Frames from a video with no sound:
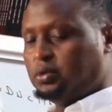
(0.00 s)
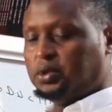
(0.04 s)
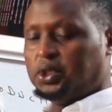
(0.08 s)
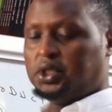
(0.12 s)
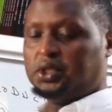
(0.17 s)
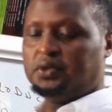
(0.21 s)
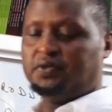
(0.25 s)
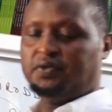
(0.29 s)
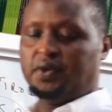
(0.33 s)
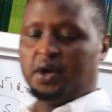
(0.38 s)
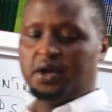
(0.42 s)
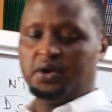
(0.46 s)

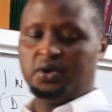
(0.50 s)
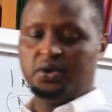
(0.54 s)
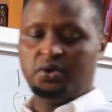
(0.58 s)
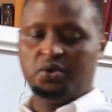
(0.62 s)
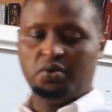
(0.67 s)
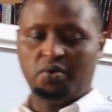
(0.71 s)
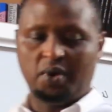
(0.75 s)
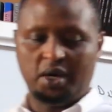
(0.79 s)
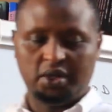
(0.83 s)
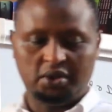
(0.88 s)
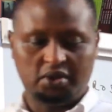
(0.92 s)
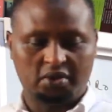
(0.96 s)
which value
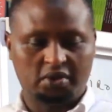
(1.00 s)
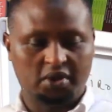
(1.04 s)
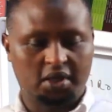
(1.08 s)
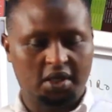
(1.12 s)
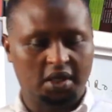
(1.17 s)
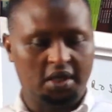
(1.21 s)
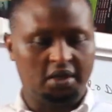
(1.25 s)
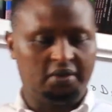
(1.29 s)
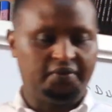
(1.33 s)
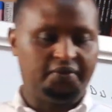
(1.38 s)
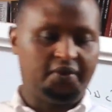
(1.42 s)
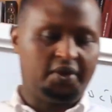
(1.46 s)
you want to
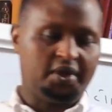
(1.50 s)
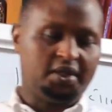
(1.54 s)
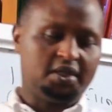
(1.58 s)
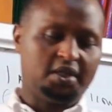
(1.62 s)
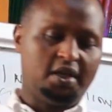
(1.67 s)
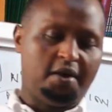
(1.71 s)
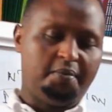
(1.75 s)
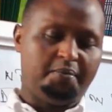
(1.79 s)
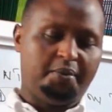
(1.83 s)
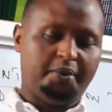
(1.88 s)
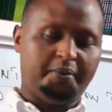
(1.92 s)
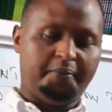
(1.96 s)
get, for
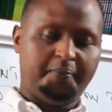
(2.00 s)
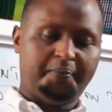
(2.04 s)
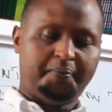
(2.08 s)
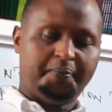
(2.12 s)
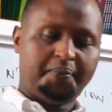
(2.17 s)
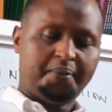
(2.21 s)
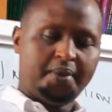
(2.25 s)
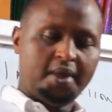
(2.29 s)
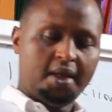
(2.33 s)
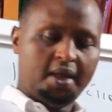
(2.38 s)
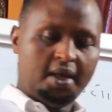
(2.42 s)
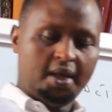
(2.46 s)
example.
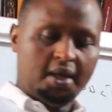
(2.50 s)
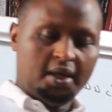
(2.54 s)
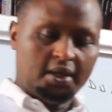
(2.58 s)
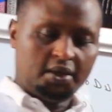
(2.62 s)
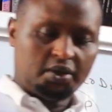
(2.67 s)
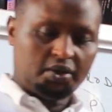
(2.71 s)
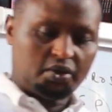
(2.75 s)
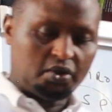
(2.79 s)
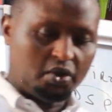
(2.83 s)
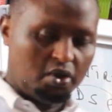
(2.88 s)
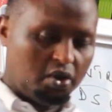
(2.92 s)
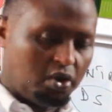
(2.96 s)

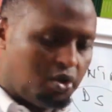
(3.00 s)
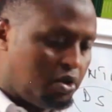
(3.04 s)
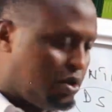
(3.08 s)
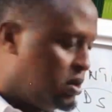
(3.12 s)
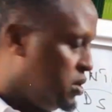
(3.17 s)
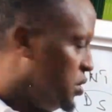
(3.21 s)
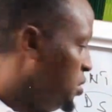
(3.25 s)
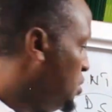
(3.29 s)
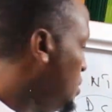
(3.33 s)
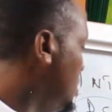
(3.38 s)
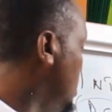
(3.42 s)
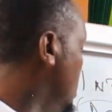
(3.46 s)

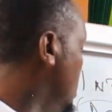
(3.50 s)
So